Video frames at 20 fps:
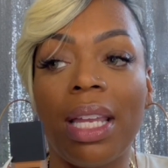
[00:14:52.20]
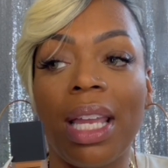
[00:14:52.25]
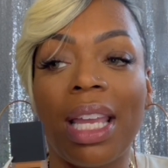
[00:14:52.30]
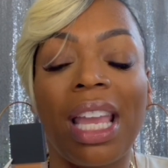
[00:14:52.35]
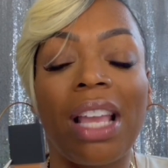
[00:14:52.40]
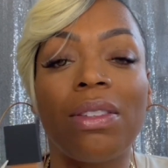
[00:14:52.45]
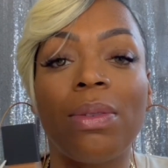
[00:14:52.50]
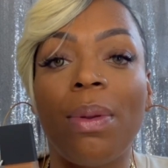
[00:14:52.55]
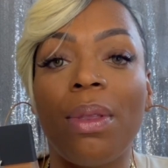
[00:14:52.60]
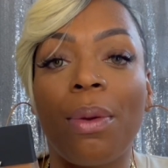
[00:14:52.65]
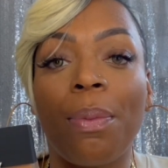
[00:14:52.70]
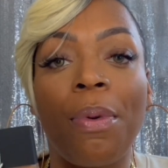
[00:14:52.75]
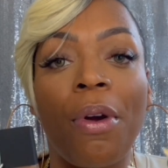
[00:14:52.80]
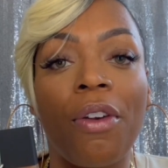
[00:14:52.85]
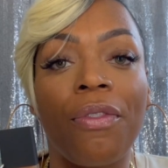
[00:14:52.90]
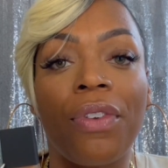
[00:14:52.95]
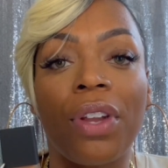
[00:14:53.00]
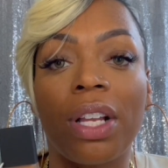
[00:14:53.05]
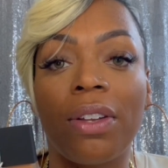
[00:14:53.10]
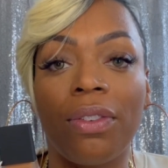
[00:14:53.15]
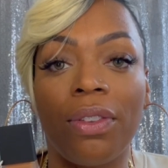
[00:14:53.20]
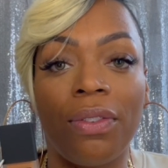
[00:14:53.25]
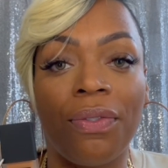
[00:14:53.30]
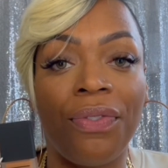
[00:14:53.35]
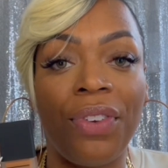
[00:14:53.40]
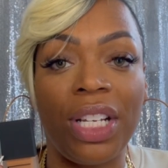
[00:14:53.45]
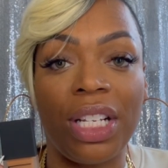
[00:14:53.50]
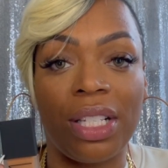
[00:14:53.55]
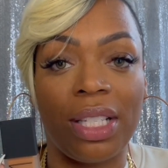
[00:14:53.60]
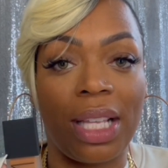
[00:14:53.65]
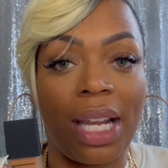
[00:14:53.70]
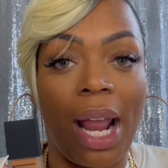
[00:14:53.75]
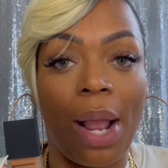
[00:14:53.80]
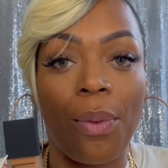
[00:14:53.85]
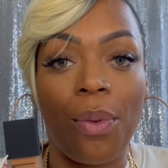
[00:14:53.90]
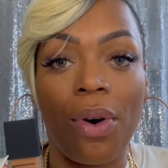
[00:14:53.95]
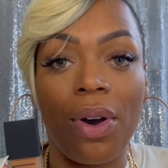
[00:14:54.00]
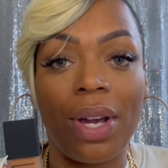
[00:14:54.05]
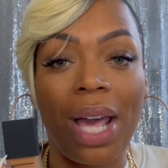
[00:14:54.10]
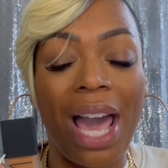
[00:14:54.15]
gives me the perfect finish that I
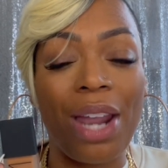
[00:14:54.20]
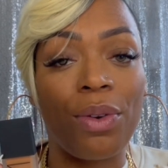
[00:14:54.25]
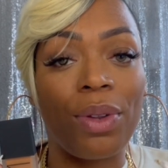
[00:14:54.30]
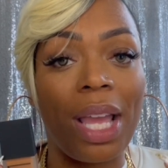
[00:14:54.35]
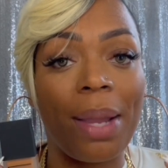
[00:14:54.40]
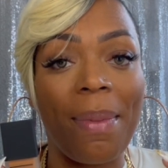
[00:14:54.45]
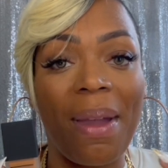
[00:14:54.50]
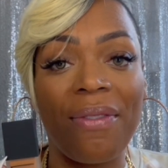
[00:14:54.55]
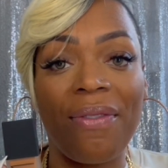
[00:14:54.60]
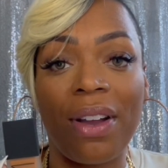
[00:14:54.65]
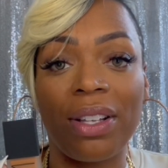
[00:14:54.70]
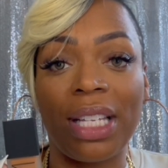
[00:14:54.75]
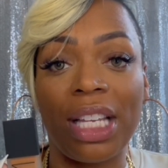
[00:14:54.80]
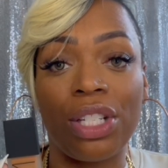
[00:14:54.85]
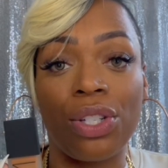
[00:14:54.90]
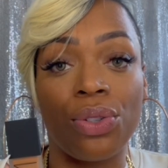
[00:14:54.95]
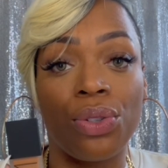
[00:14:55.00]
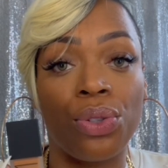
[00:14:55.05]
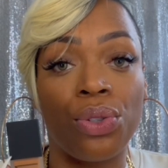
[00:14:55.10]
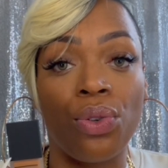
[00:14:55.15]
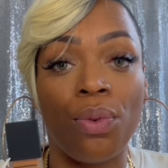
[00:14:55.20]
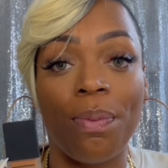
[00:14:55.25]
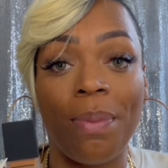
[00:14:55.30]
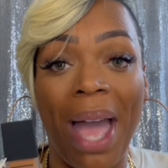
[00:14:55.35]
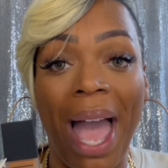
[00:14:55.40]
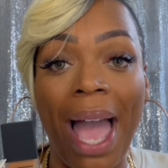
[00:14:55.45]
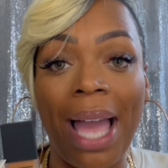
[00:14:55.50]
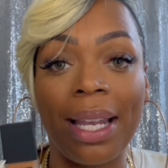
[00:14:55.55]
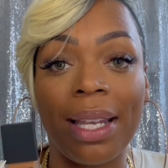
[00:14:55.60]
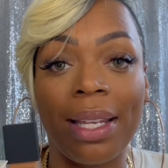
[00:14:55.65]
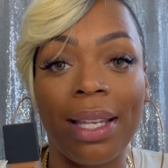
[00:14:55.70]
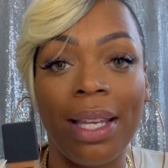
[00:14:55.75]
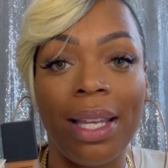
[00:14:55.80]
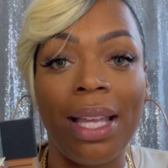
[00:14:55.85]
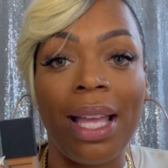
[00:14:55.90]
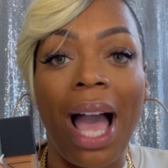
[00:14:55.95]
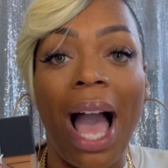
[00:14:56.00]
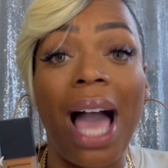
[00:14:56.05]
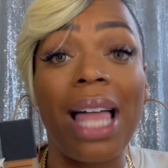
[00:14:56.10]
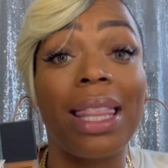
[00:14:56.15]
want. I don't like my foundations too matte.
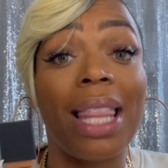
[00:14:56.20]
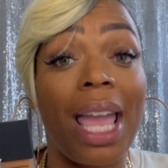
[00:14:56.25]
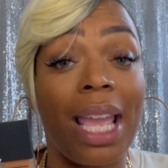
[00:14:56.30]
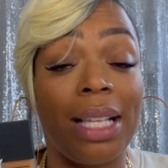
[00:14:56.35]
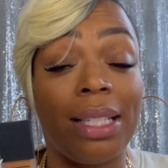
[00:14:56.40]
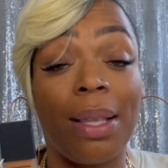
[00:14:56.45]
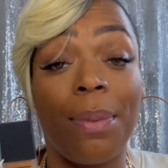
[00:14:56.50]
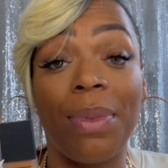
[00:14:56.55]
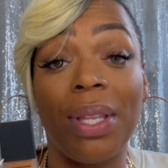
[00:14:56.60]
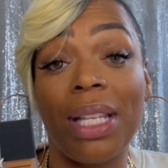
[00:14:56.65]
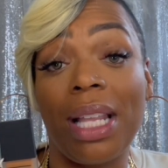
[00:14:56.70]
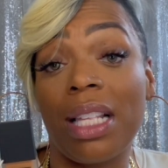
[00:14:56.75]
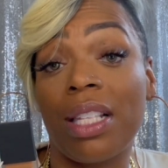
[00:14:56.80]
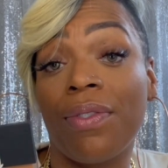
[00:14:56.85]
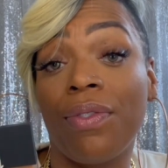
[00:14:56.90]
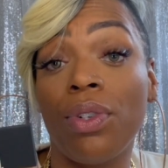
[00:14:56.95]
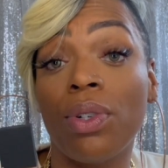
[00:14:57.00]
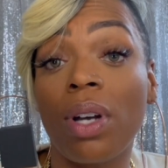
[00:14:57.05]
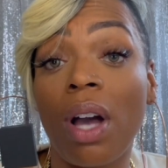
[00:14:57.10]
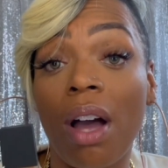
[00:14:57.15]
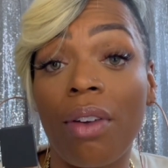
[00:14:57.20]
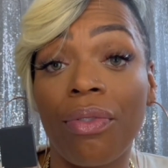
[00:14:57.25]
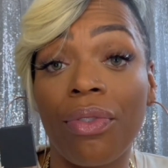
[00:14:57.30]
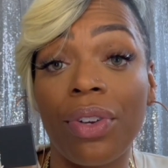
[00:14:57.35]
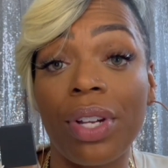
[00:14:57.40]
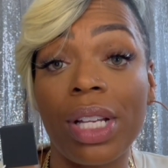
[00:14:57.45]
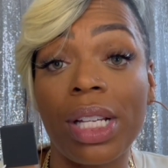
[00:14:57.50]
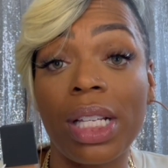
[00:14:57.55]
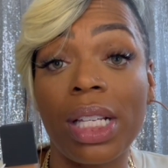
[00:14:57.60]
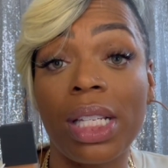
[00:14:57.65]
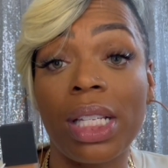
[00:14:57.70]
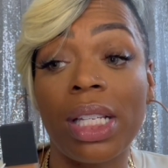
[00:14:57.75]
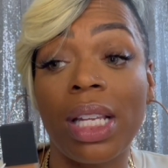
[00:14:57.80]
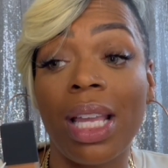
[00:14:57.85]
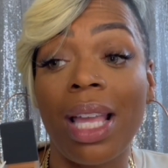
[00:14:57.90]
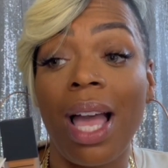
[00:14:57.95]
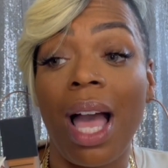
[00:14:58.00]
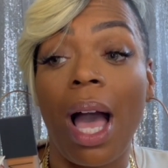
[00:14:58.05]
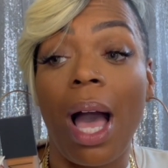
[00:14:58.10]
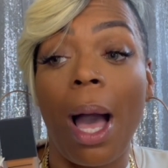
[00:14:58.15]
I like something that's full coverage.
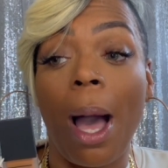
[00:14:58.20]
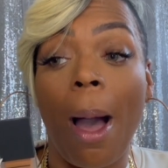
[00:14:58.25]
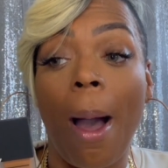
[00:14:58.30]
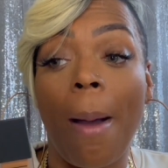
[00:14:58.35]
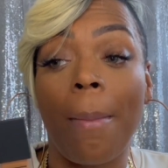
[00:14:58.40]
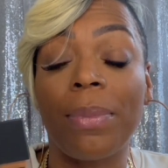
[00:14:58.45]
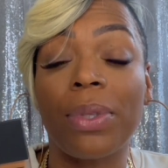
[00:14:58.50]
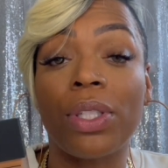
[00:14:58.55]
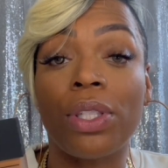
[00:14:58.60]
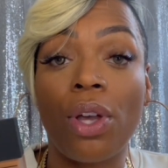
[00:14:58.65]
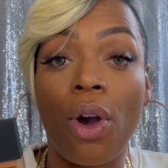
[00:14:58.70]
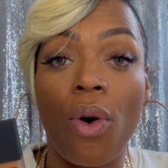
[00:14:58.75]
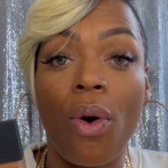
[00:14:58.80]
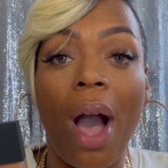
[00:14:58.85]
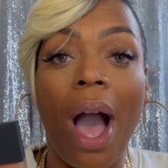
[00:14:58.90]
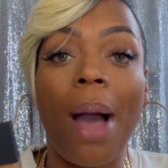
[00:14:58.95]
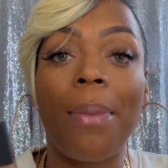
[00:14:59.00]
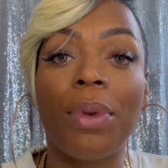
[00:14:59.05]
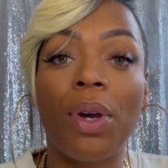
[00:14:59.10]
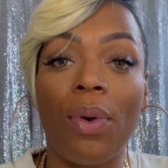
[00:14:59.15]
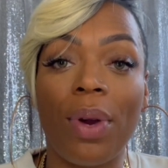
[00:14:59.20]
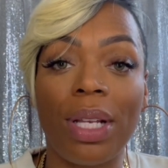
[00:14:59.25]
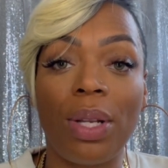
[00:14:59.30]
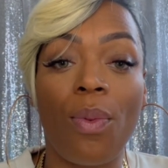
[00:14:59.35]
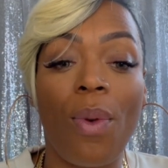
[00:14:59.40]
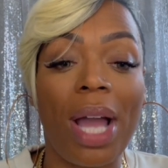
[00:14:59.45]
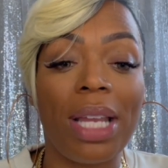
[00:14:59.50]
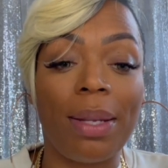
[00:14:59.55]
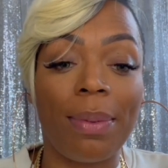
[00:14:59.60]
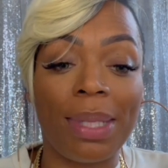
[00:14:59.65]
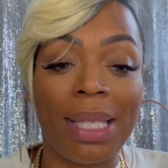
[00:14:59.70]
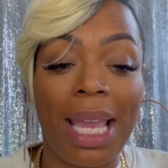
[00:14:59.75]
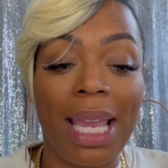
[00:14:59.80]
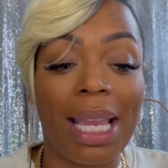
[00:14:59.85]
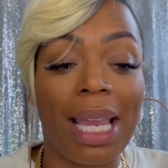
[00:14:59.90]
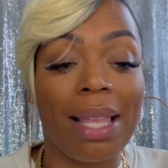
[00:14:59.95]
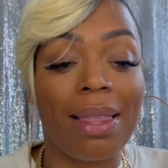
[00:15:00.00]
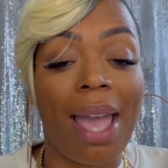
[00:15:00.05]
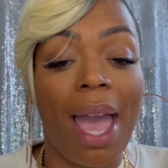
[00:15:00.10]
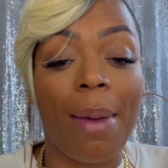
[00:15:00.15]
So I'm going to wind up
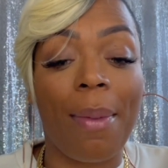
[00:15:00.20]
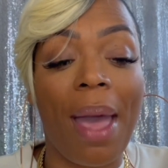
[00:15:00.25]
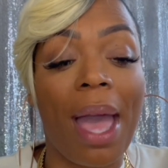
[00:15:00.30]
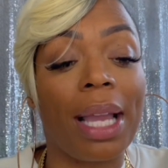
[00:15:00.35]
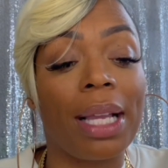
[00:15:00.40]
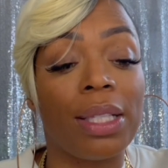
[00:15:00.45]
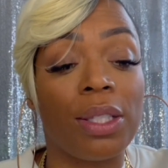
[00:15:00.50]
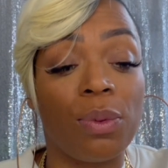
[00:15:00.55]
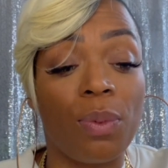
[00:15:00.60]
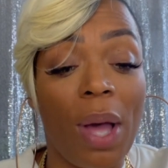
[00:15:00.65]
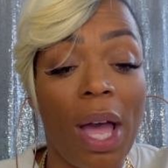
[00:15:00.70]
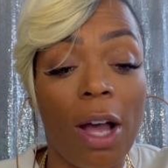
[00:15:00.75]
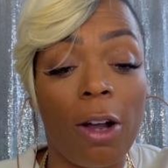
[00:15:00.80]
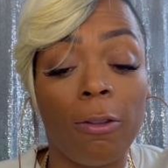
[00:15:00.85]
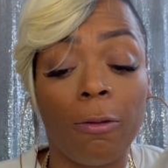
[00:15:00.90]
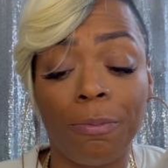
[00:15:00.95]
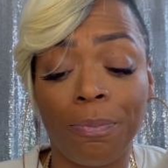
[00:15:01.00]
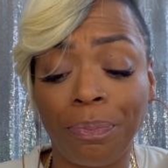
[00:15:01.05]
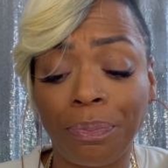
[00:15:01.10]
taking that back as well.